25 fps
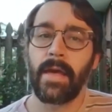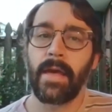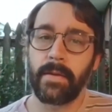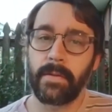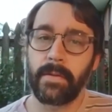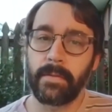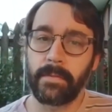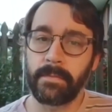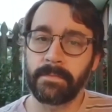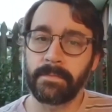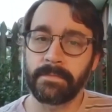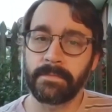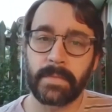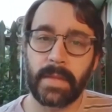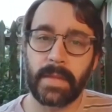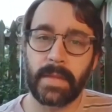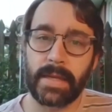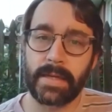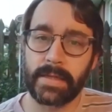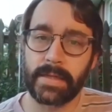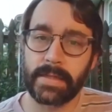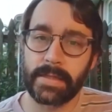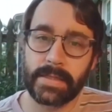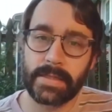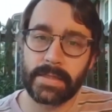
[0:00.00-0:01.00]

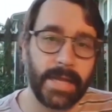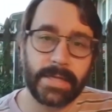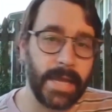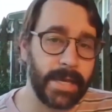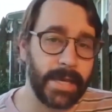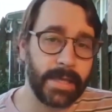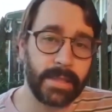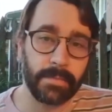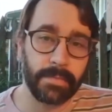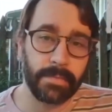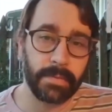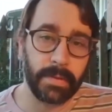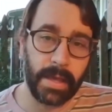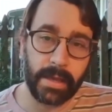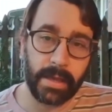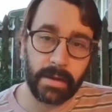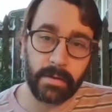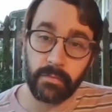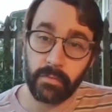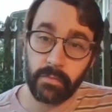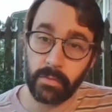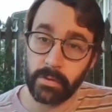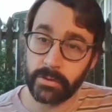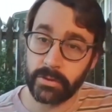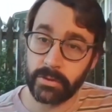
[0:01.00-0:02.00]
and take the plan
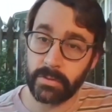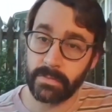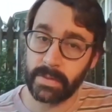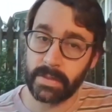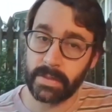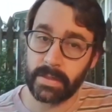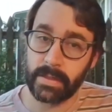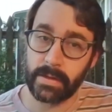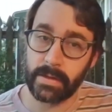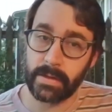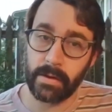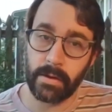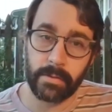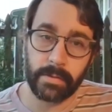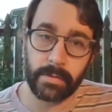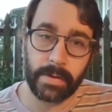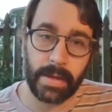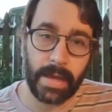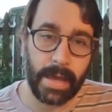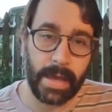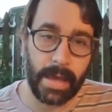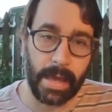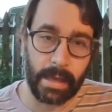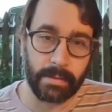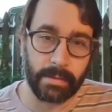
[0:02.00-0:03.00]
of worship into their own
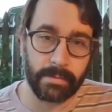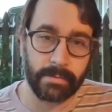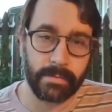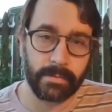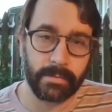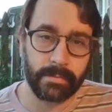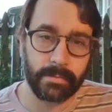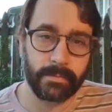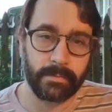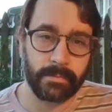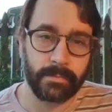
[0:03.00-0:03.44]
hands.